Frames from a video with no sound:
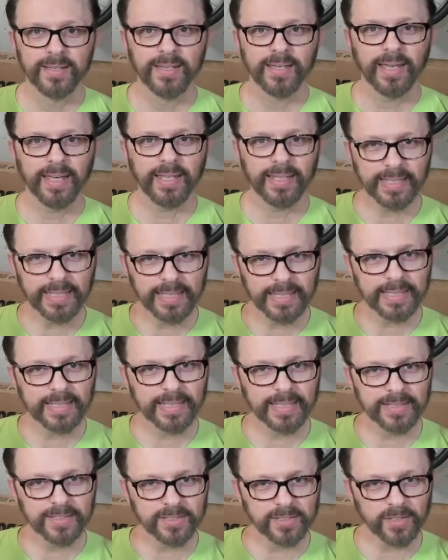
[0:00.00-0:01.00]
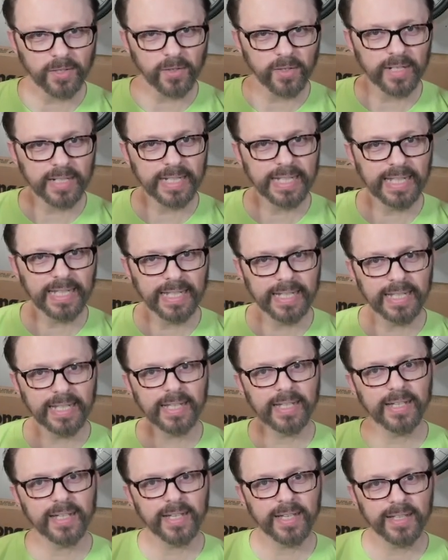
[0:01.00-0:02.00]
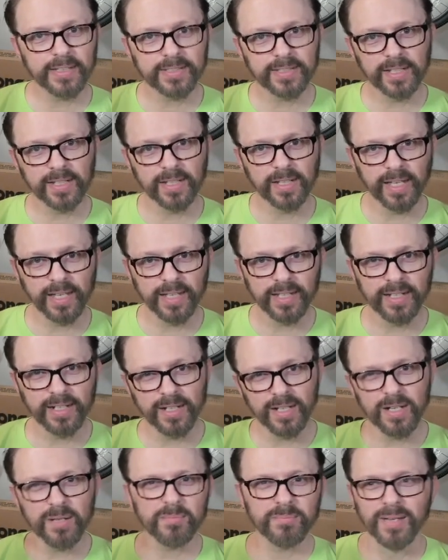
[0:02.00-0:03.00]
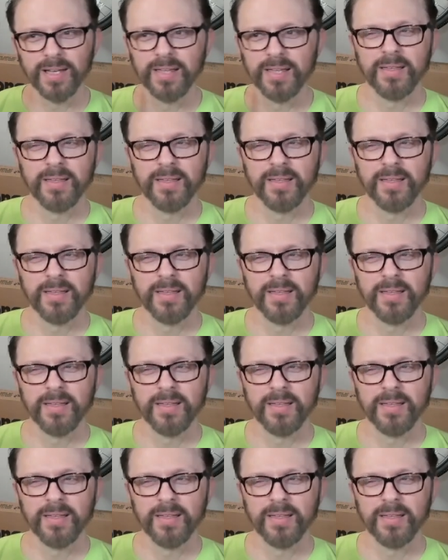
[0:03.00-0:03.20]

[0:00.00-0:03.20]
and then things started getting escalated up.